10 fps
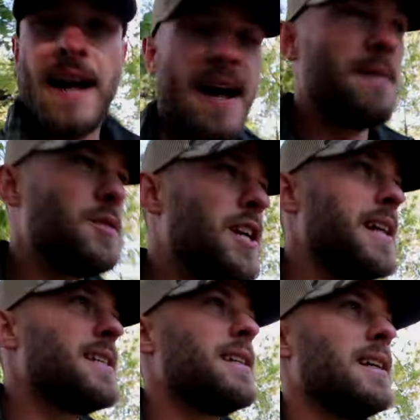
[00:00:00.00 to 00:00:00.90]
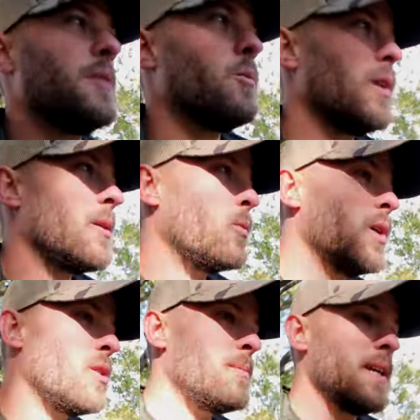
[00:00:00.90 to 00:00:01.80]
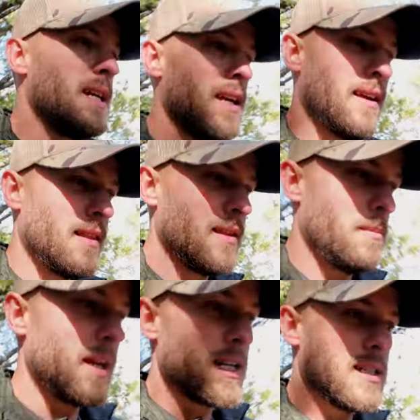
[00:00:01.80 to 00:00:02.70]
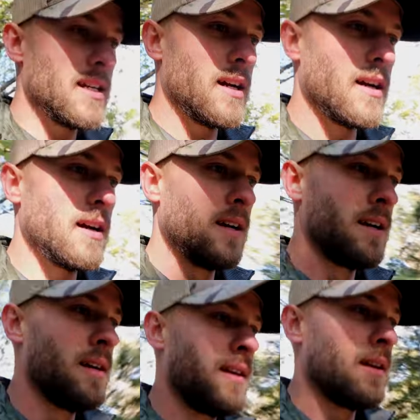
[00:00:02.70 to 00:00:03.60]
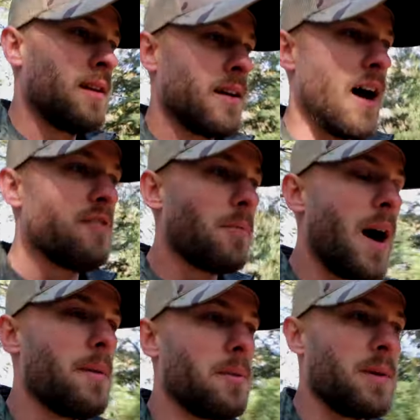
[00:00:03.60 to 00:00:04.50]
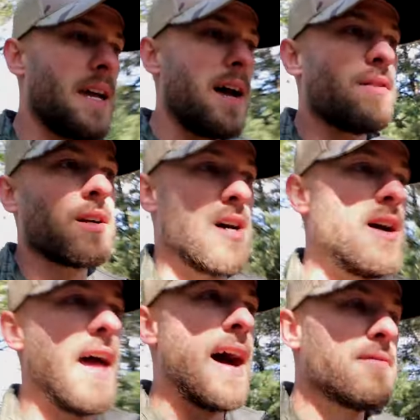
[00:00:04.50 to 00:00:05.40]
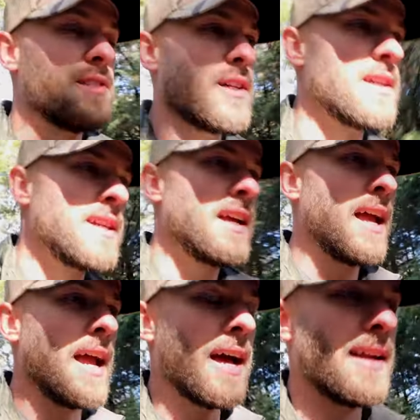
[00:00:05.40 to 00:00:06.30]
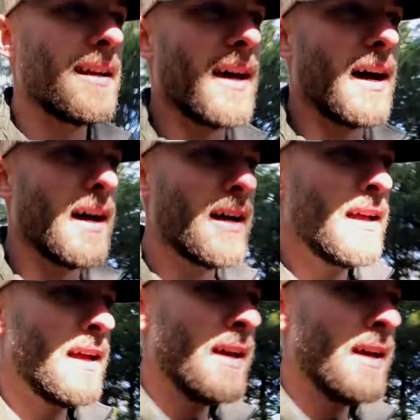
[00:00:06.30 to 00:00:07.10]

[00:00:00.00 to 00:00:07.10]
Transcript: and I am chasing what will be the biggest deer I've probably ever gone after. And uh,